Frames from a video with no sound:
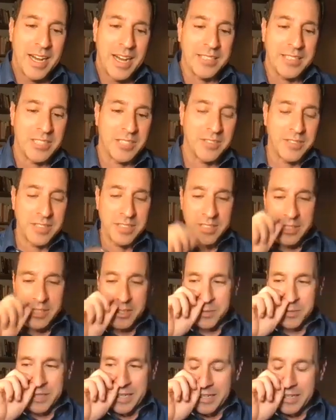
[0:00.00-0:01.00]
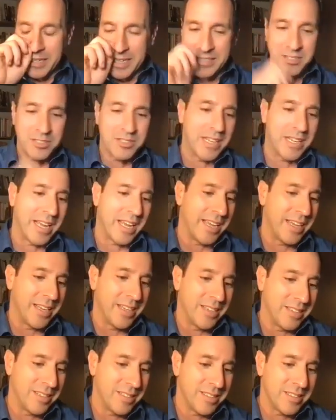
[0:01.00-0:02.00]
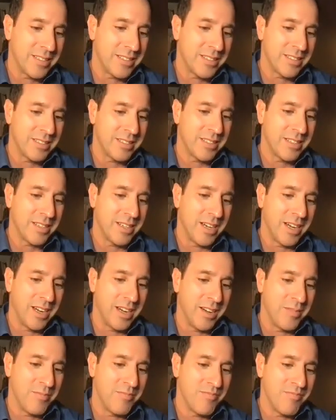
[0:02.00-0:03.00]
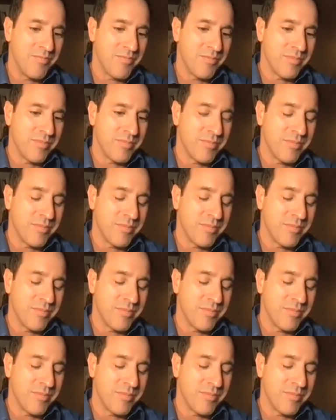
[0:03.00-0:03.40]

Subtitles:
I just visited him again yesterday, and I